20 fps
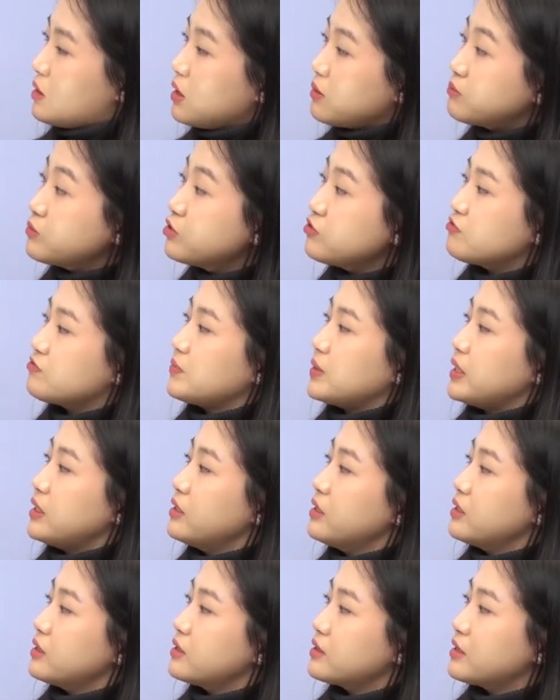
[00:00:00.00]

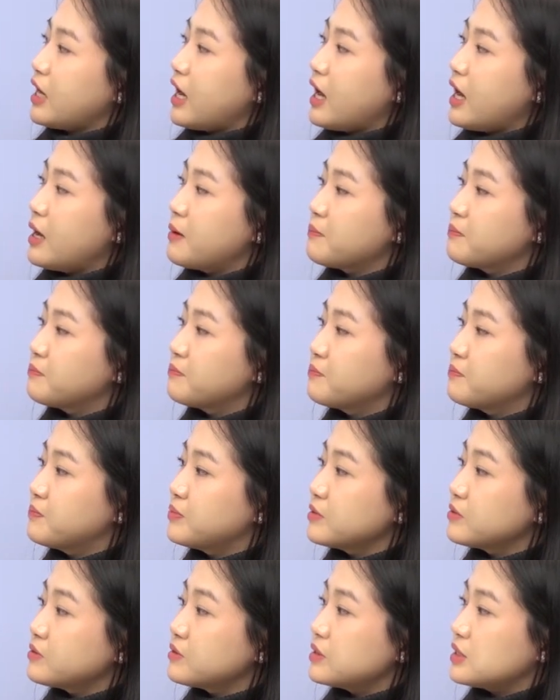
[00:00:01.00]
movement that
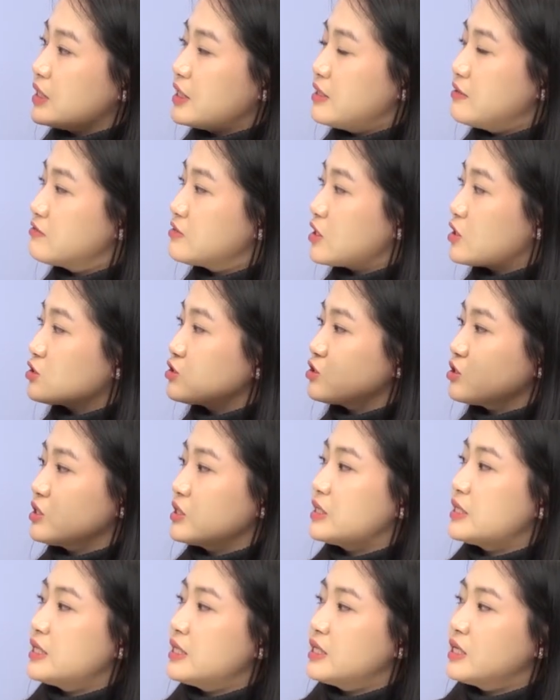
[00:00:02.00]
believes a
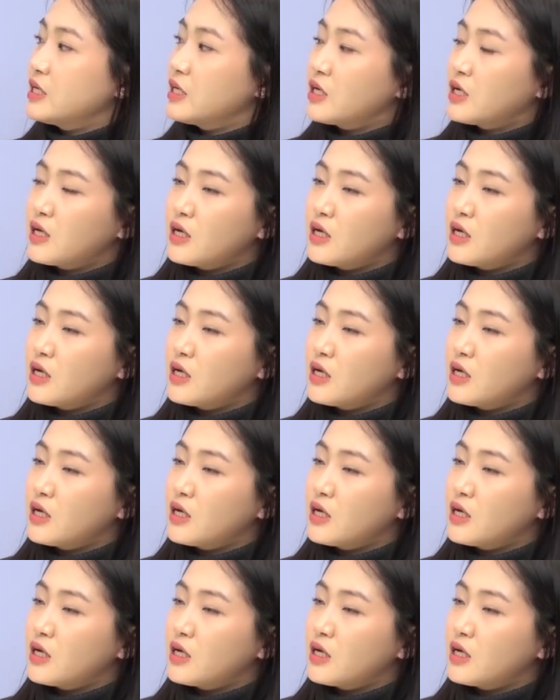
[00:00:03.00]
certain